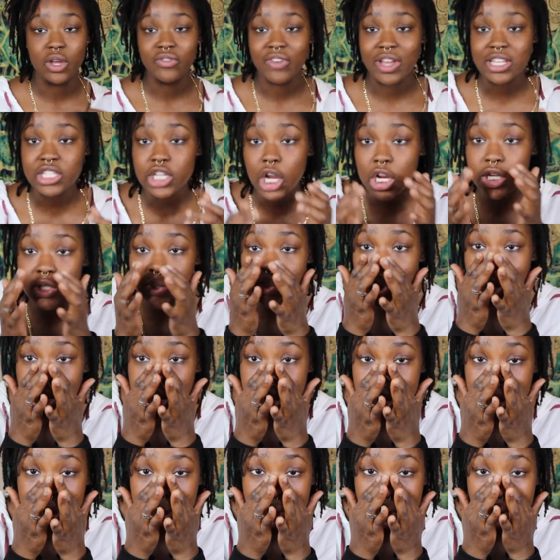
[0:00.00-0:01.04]
So if I start
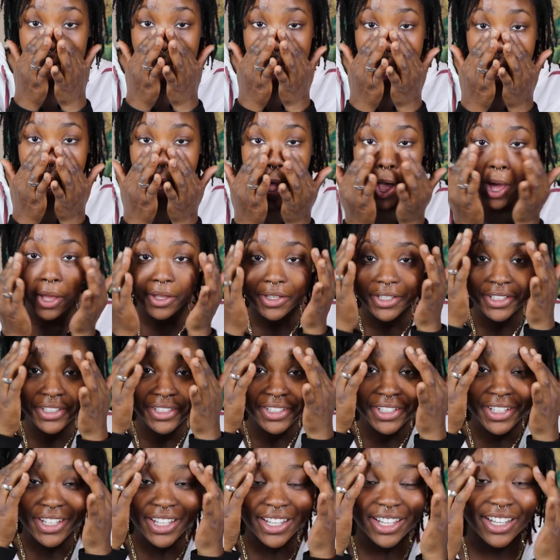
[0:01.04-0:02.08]
sweating, uh,
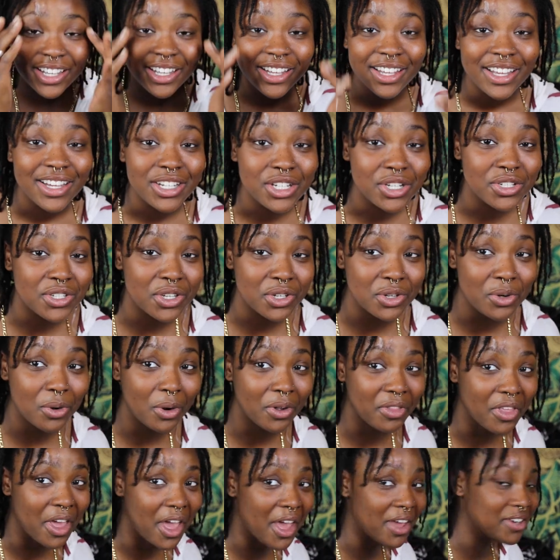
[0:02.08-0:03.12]
just
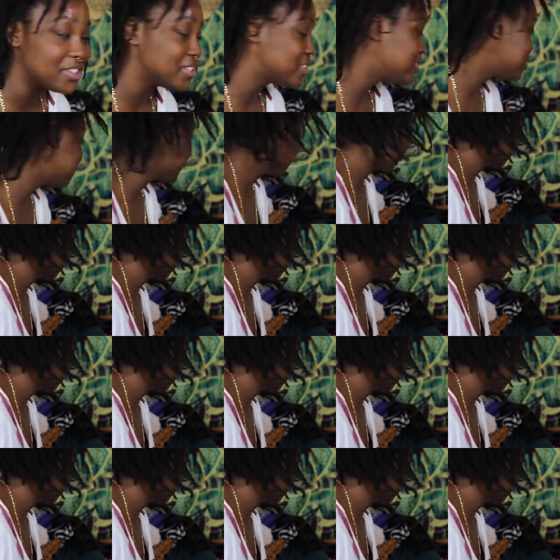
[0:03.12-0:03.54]
ignore that.